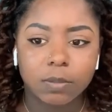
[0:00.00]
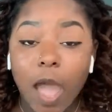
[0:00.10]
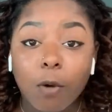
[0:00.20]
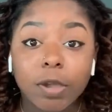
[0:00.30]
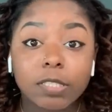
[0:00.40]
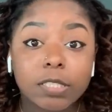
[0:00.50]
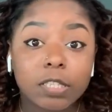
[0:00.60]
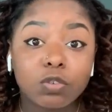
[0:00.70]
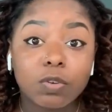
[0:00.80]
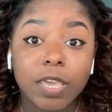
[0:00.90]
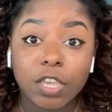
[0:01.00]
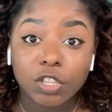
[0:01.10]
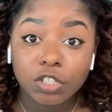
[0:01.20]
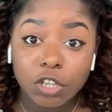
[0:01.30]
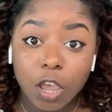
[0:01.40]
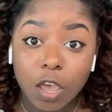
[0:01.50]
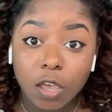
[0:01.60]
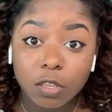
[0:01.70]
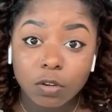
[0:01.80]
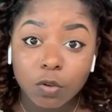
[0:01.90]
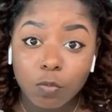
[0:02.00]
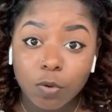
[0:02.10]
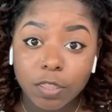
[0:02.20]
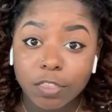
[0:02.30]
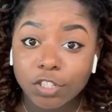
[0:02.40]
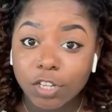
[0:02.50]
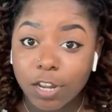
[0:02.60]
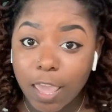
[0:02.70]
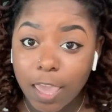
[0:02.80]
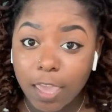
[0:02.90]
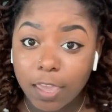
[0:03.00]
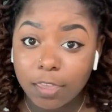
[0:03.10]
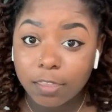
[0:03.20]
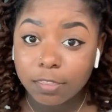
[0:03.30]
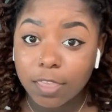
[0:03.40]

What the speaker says: I went to Incheon with Janae.